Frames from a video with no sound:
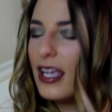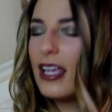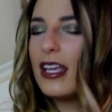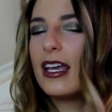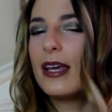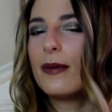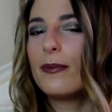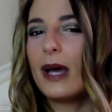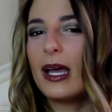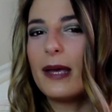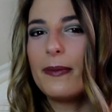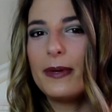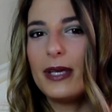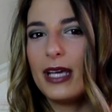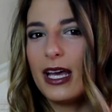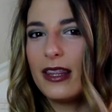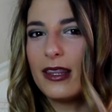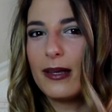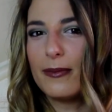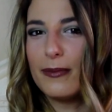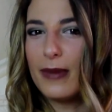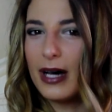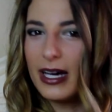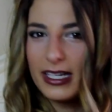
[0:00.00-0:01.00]
It might be on
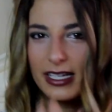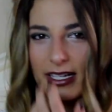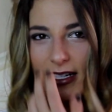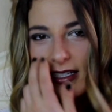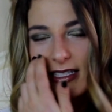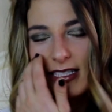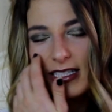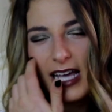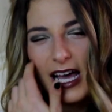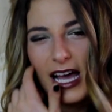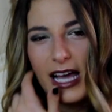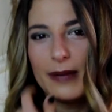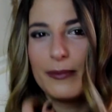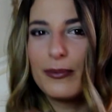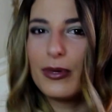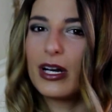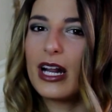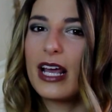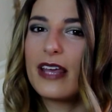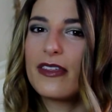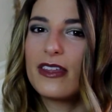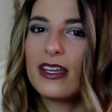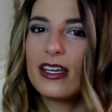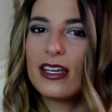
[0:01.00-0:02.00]
the muddier side,
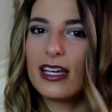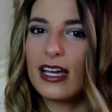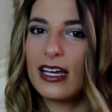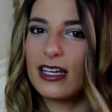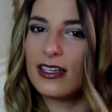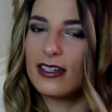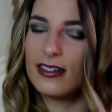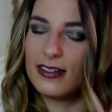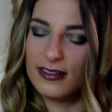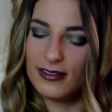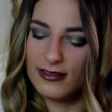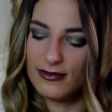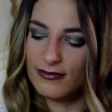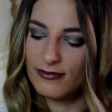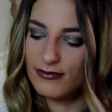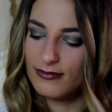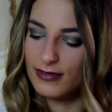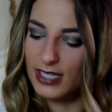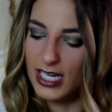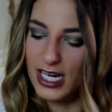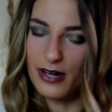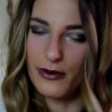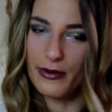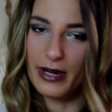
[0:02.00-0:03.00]
but I think I can
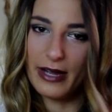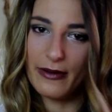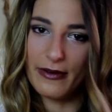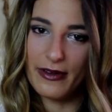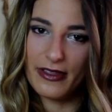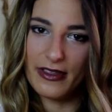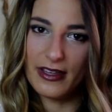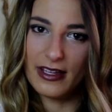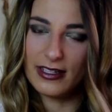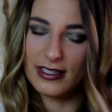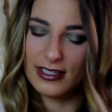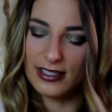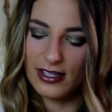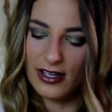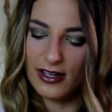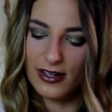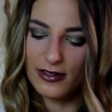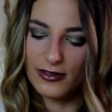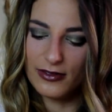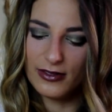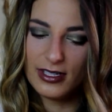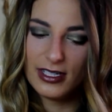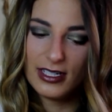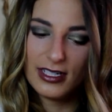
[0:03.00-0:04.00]
get away with it.
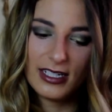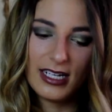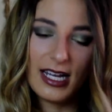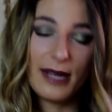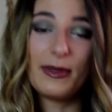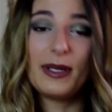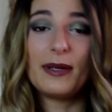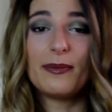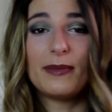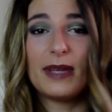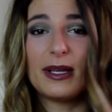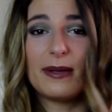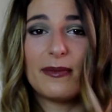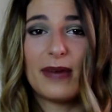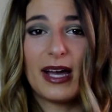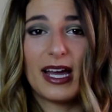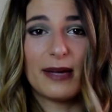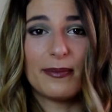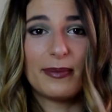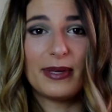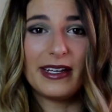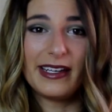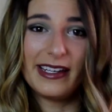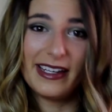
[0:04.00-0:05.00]
So, I mean, in my
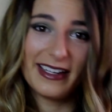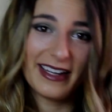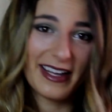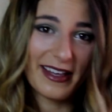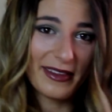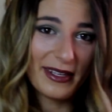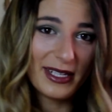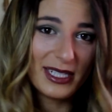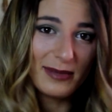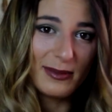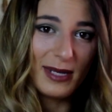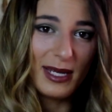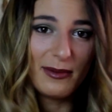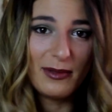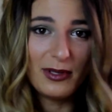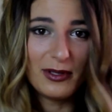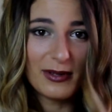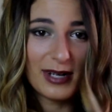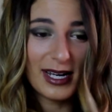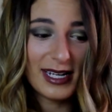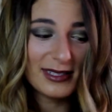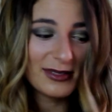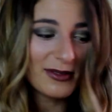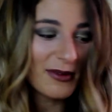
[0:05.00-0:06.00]
opinion at least, maybe
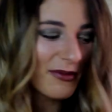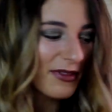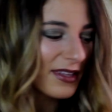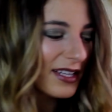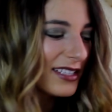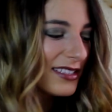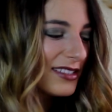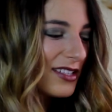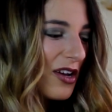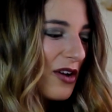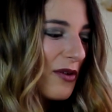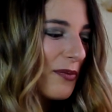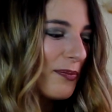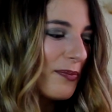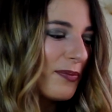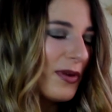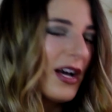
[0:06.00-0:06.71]
you guys don't think so.